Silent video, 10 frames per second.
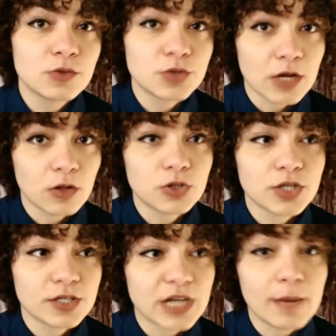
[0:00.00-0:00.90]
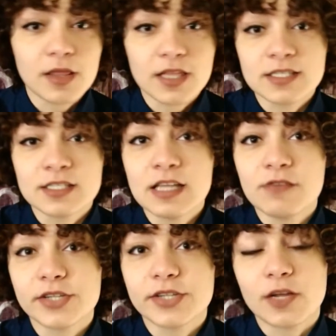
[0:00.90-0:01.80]
to psychological drama, this is
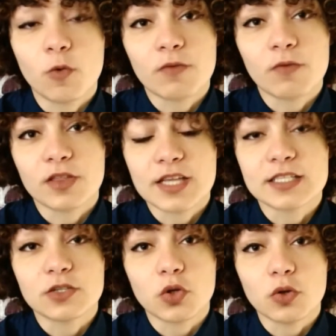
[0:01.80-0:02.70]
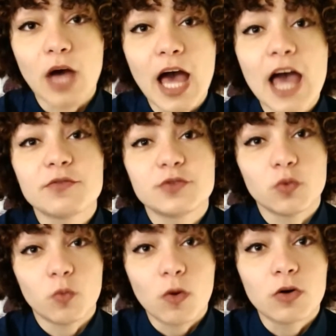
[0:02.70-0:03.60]
definitely one of the things that you have to
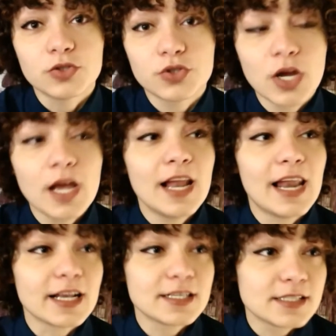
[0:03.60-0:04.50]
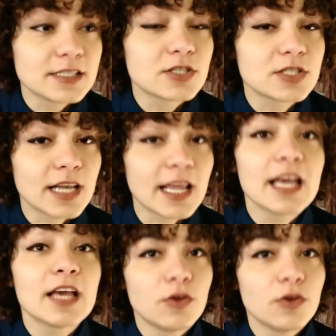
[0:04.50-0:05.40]
watch. Like, seriously,
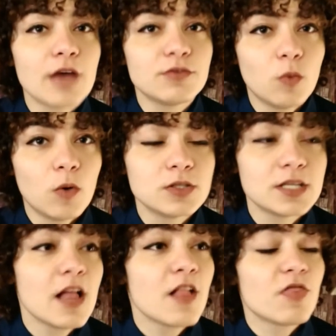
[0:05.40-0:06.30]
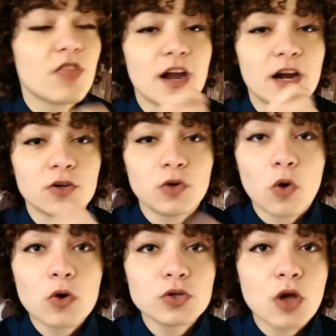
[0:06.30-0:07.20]
you have to watch. There are
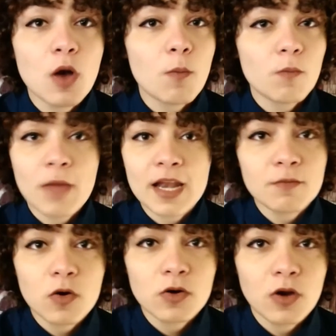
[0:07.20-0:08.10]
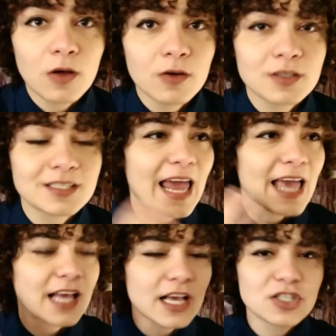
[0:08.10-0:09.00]
not many monologues,
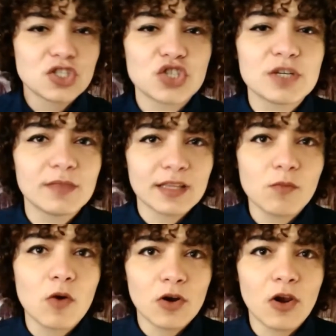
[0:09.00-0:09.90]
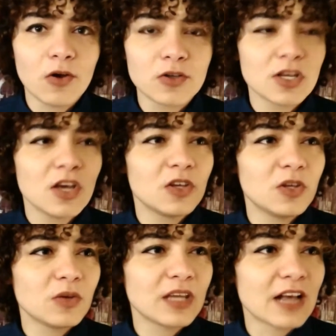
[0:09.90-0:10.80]
like extremely monologues.
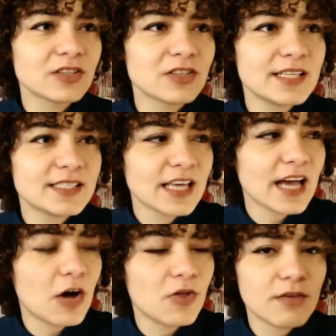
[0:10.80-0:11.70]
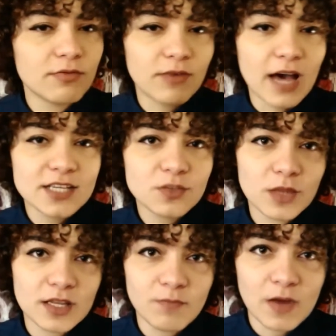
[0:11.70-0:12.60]
You can actually see how they fight
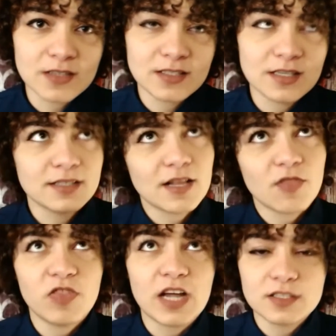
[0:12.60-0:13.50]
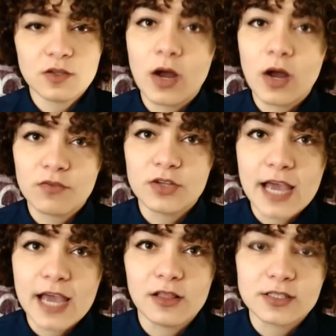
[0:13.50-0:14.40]
with adversities, and that's one of the
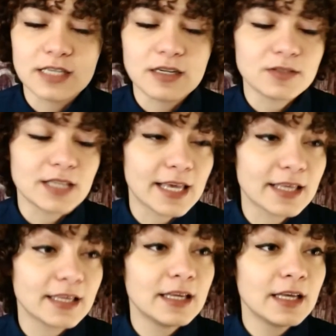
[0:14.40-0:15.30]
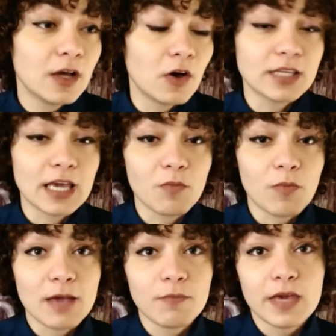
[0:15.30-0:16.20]
dialogues that I was like, okay,
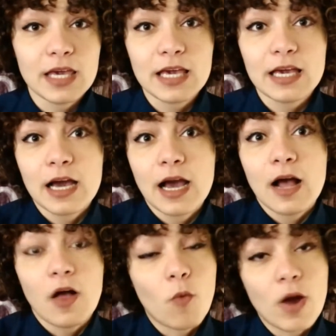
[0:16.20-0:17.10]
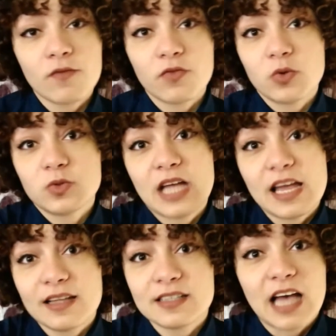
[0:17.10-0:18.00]
maybe one of those
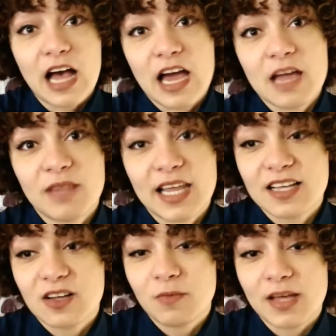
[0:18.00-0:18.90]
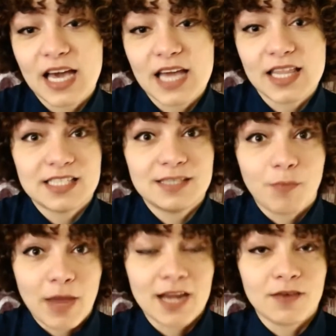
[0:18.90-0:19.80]
dialogues I am like, oh my god, that's
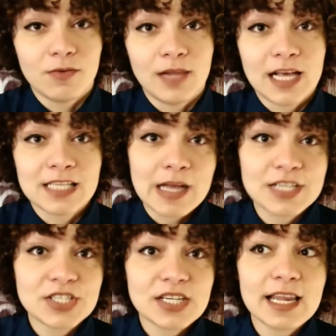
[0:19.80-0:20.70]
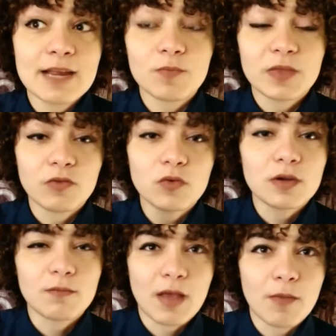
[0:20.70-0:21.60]
painful. Especially if you
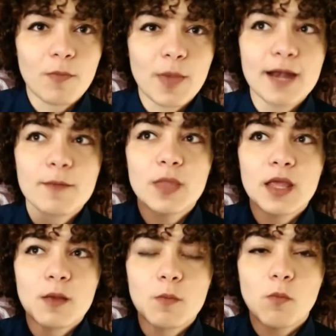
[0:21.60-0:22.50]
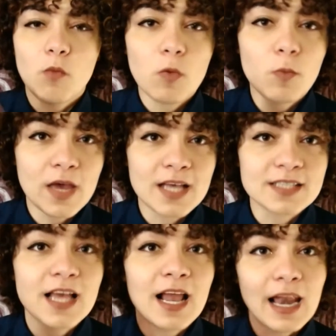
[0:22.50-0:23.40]
remember
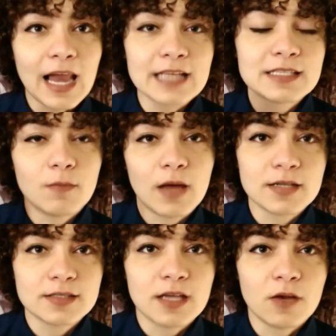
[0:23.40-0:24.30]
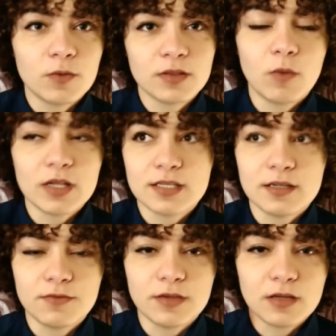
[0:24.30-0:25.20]
Momoe's last monster with what she
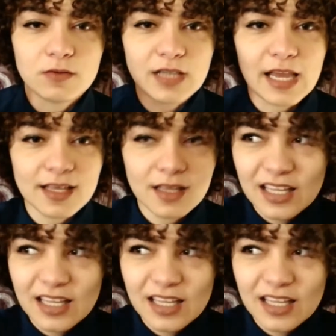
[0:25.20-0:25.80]
defeated, was like,